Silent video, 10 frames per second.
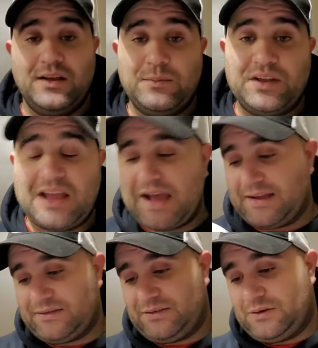But yeah,
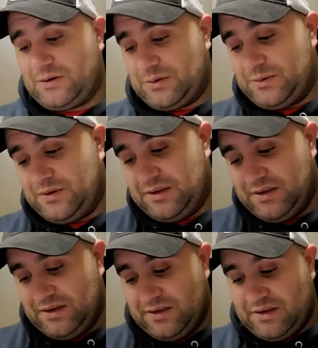so
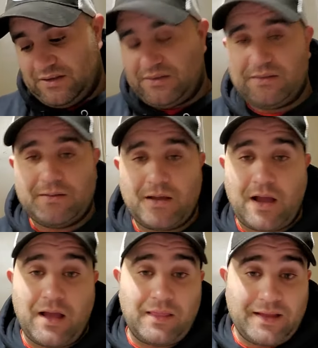
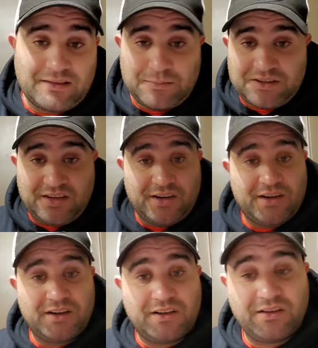I like the
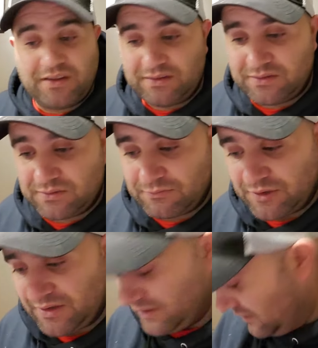material. It's
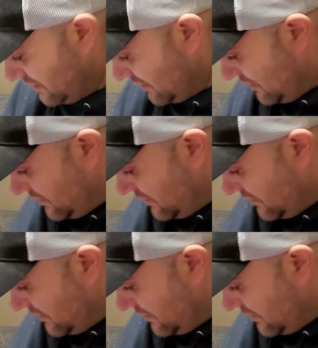really good.